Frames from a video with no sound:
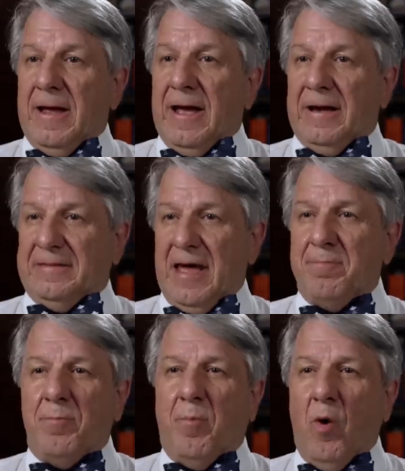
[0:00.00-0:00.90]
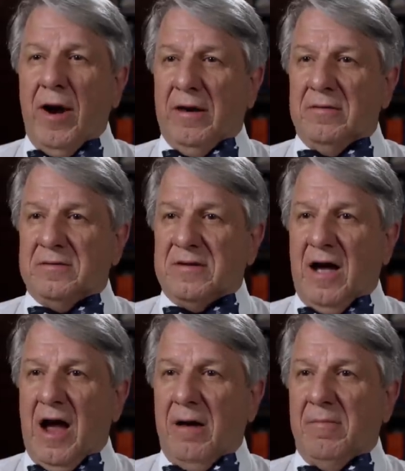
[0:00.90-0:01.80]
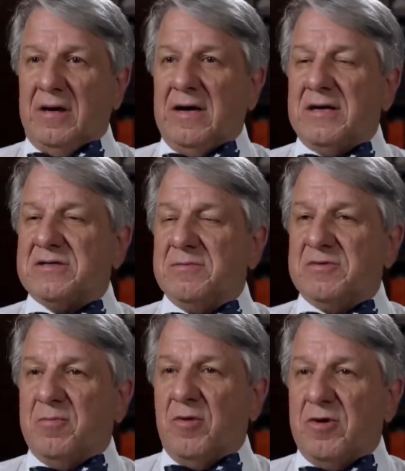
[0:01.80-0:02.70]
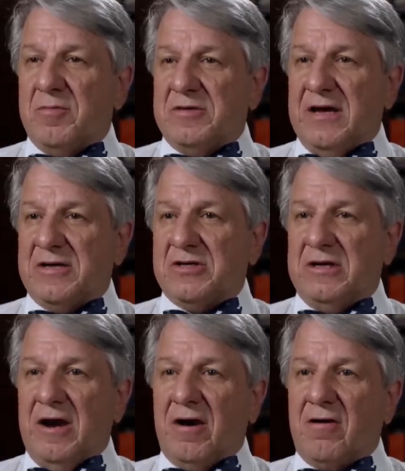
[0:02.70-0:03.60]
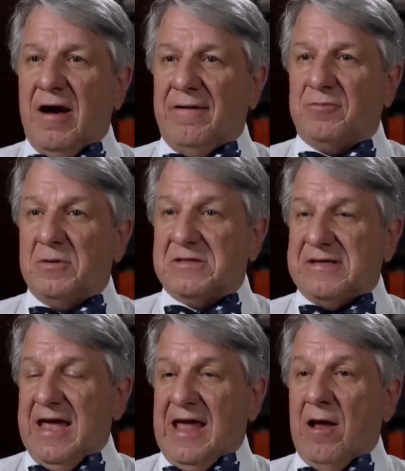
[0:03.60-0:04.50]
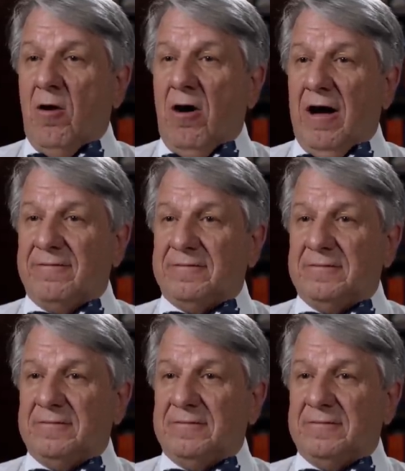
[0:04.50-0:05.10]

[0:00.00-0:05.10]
And at that point in time, a Customs Border Protection aircraft was taking off.